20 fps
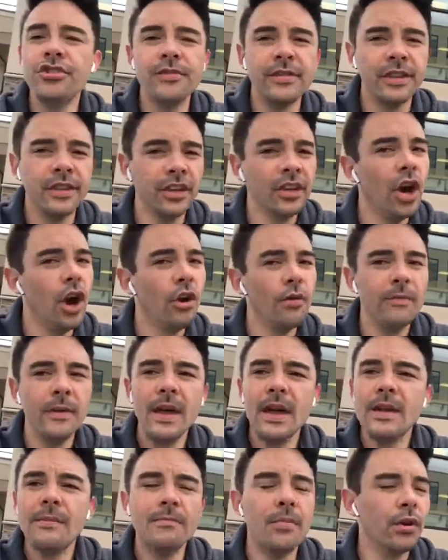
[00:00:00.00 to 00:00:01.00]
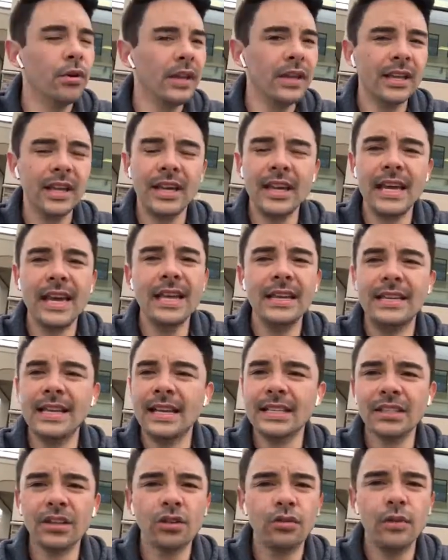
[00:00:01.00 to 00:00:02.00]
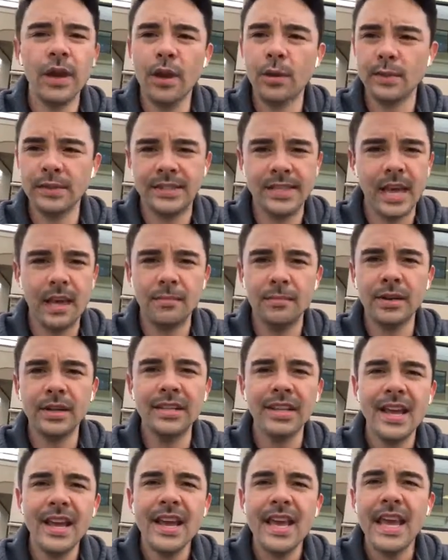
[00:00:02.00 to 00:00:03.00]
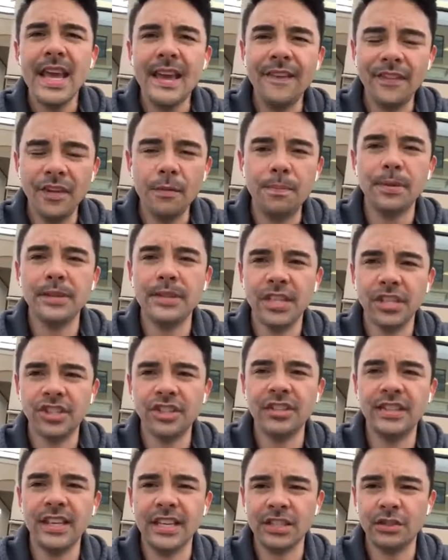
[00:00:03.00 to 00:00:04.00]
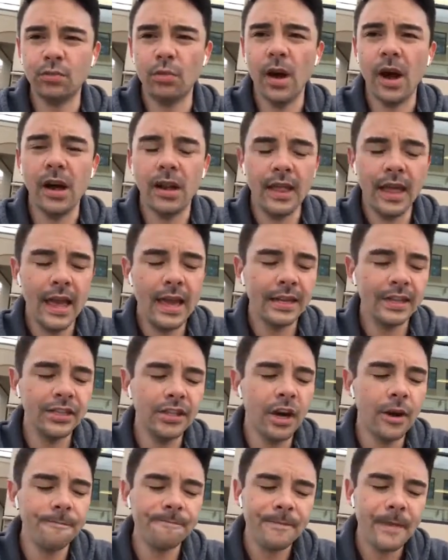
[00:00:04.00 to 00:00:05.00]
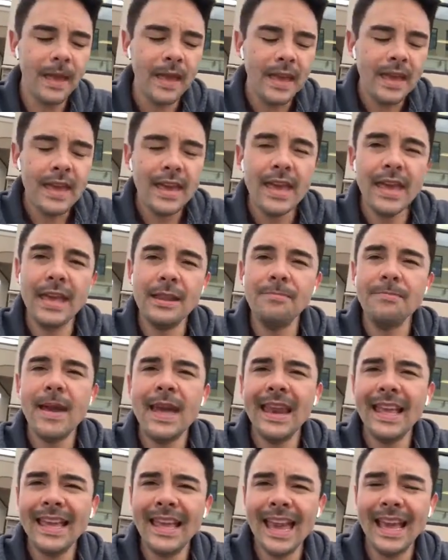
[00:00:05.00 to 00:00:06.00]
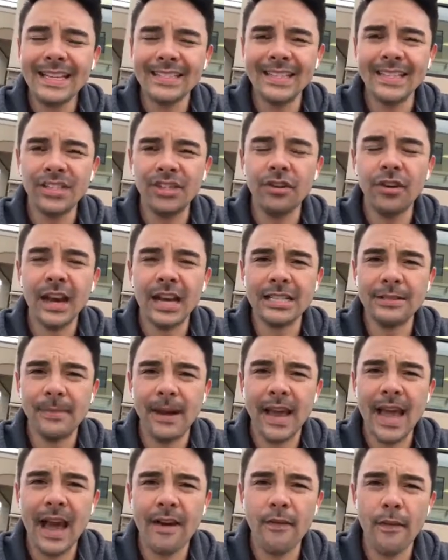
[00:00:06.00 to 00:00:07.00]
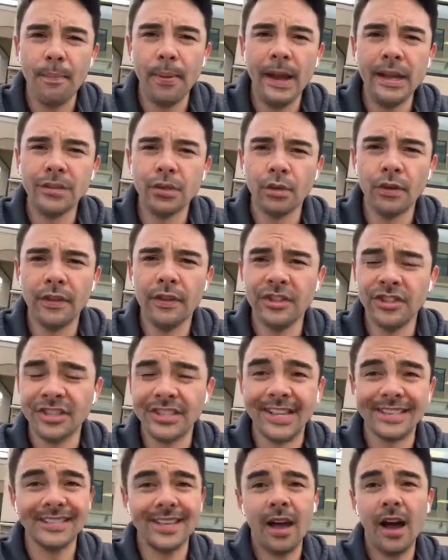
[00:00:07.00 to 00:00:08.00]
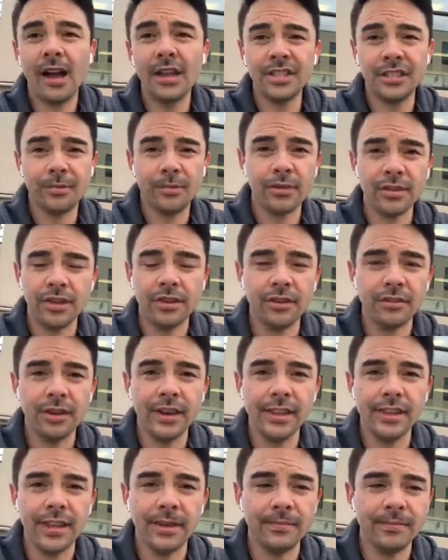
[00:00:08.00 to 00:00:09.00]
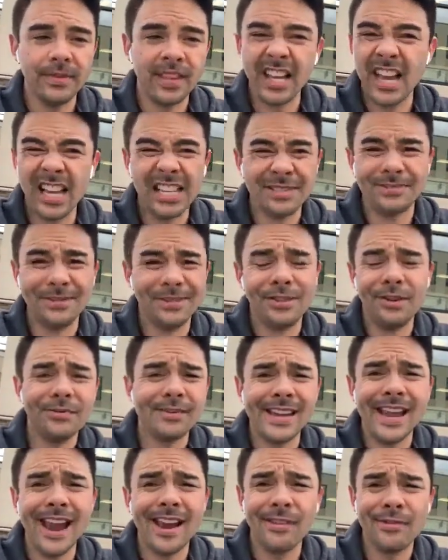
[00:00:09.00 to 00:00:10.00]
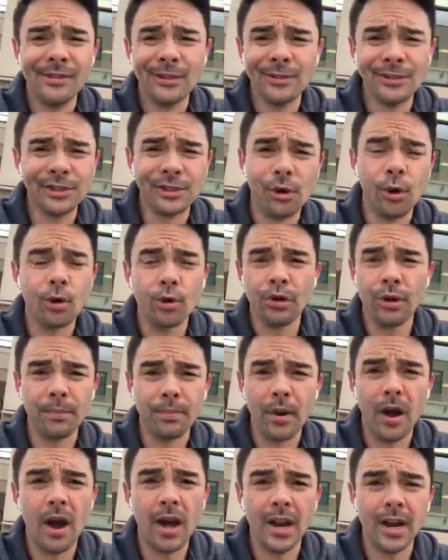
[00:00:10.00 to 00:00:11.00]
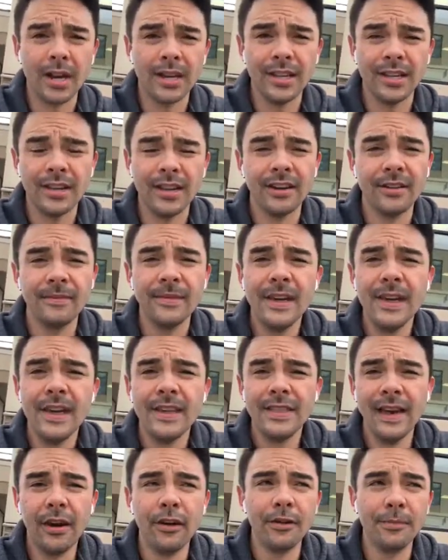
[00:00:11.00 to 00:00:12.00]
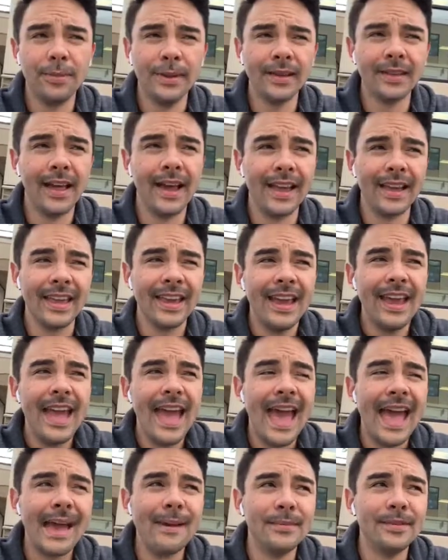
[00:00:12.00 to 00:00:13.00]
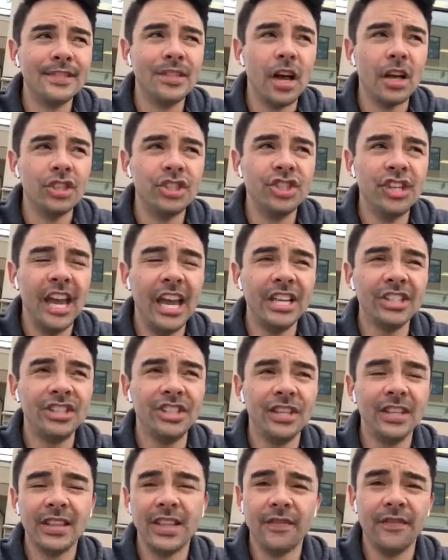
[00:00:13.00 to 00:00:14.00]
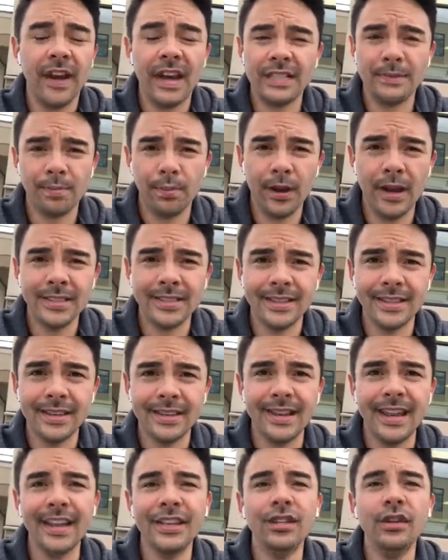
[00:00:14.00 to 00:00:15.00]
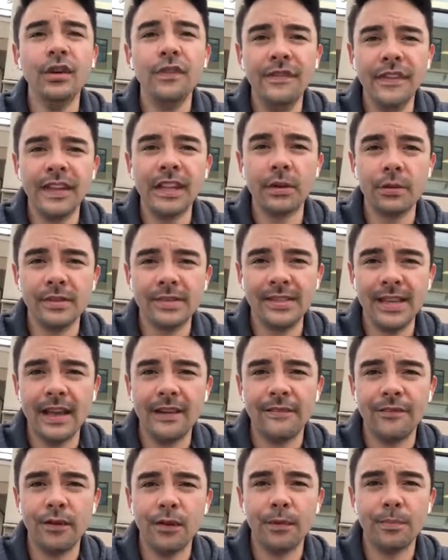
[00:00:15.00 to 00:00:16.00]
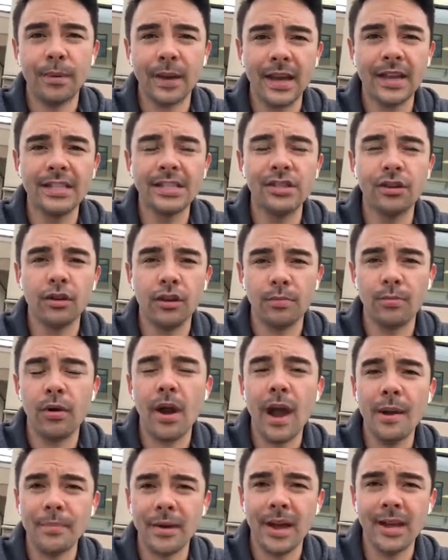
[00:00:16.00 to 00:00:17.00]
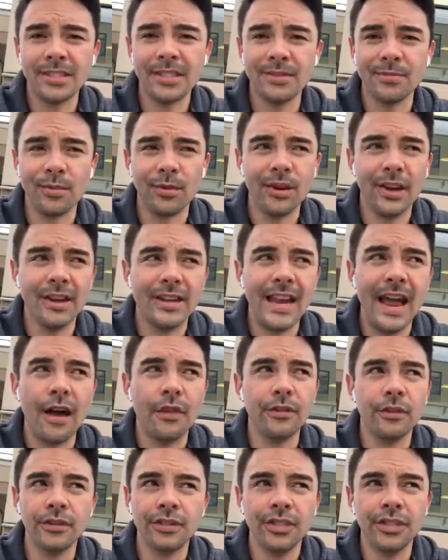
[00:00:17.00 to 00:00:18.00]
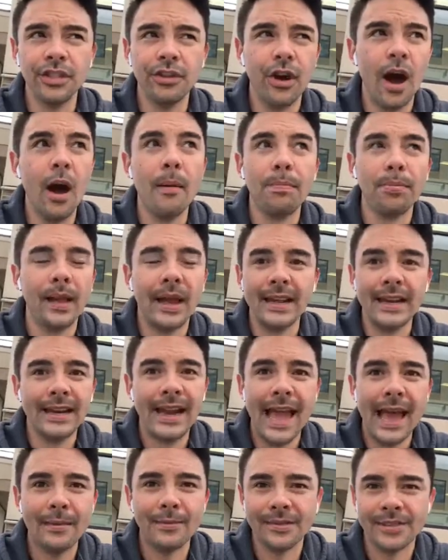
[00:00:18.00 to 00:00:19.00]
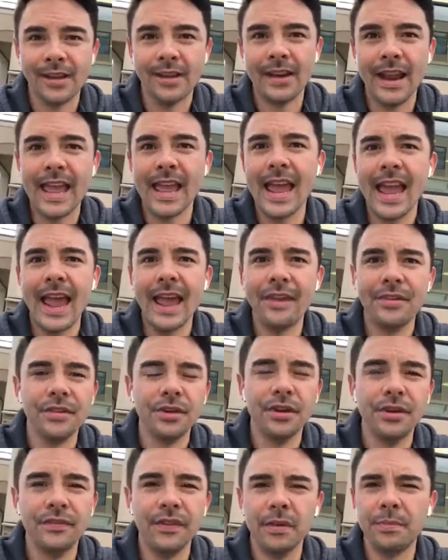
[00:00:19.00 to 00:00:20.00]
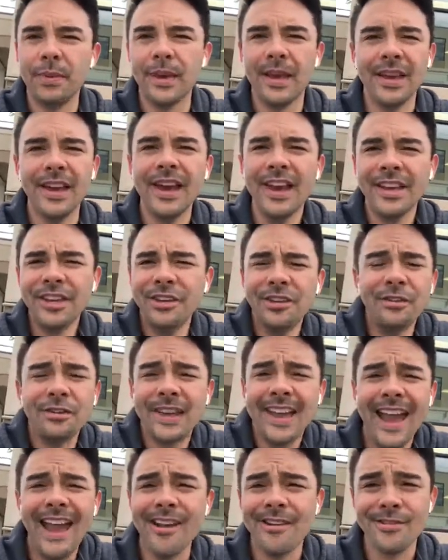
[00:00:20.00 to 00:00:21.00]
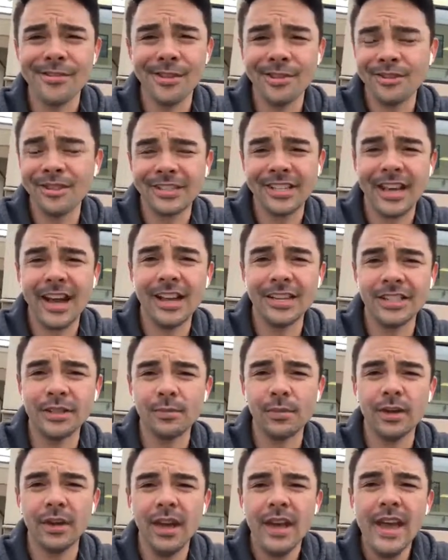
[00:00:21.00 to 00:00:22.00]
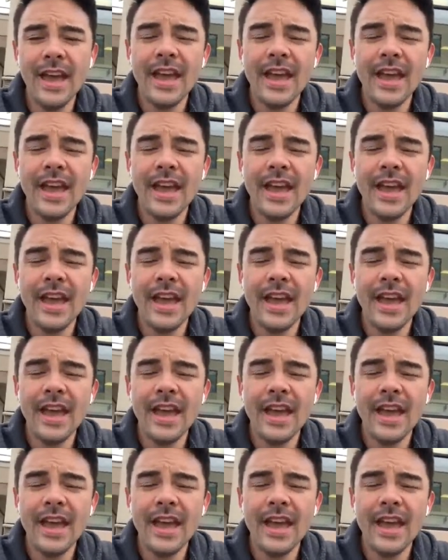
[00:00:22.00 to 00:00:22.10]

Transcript: No, Mojita, it doesn't create resentment if you position things well. And you know, in many cases, you guys might have a placeholder that just has customers underneath them. The customers don't care. They're just ordering product, you know. That would be like Amazon changing their vice president and you feeling resentful because you're a Prime customer and now there's a new upline in Amazon, aka the new VP. You don't care. You're just a customer.